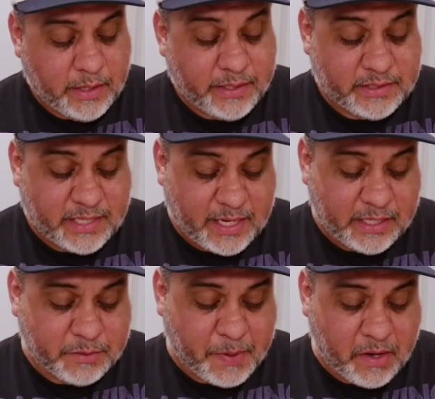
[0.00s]
said
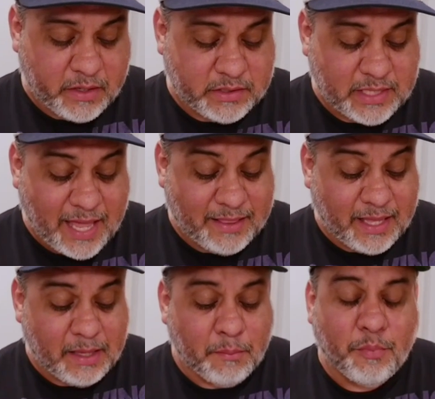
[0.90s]
his parents, and
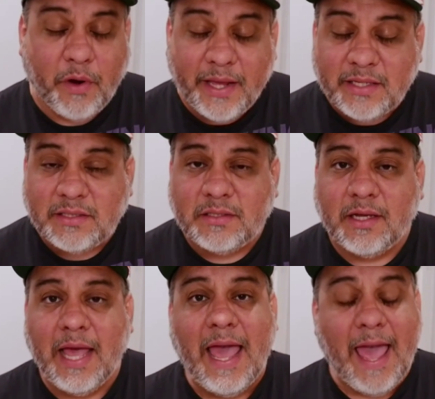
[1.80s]
they embraced
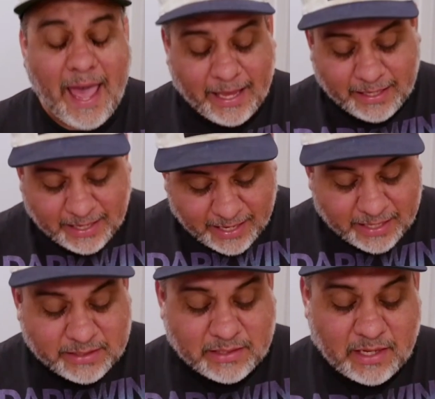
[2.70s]
and
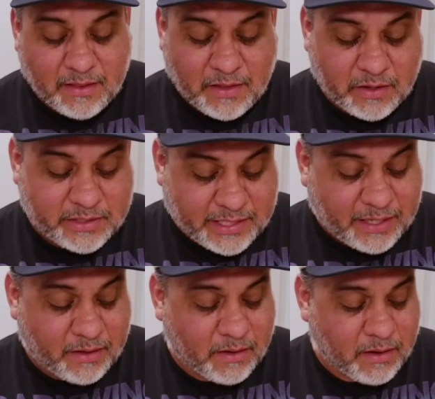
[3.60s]
kissed their
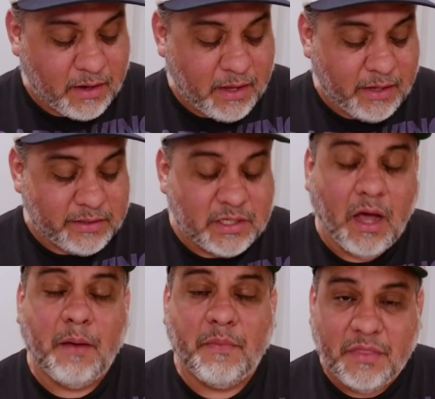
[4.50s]
dear
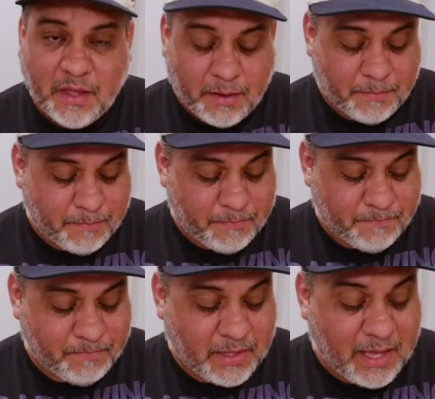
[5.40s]
Tom Thumb.
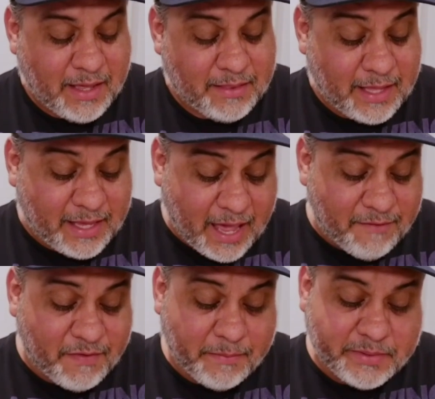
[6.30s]
They
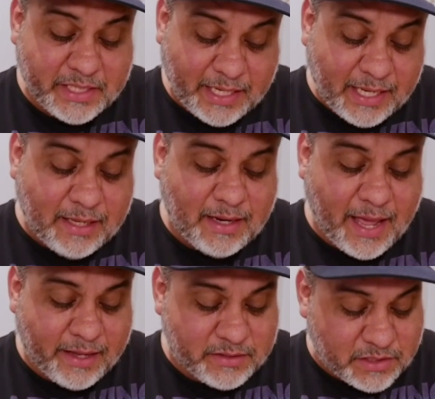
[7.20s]
gave him to eat
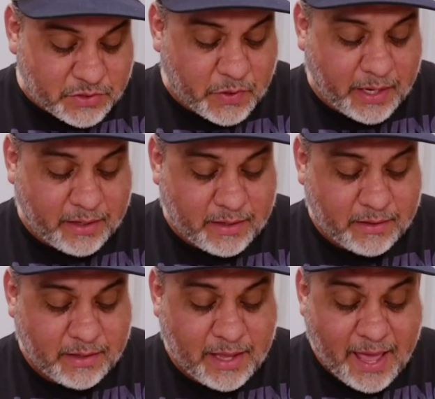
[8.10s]
and to drink,
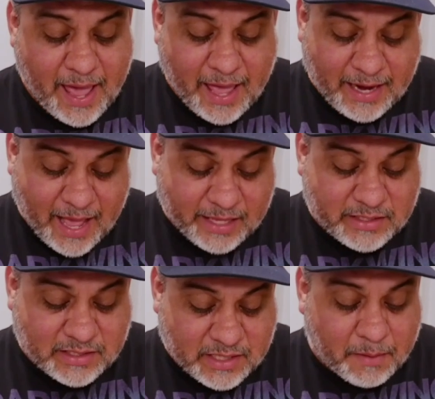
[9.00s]
and had
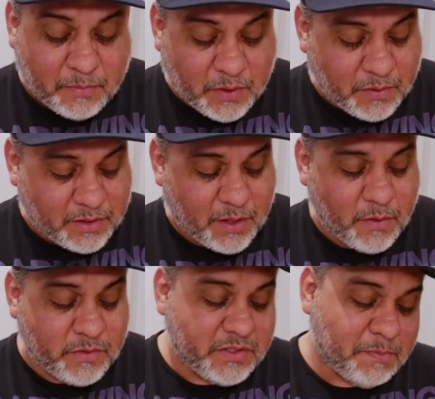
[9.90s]
some new
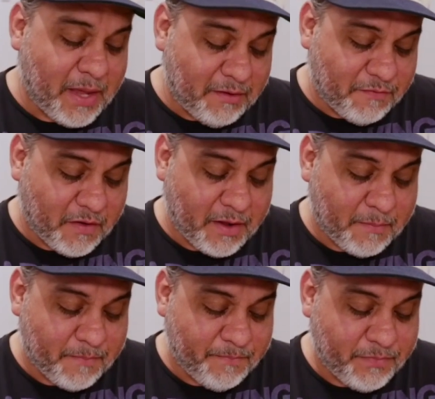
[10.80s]
clothes made for him,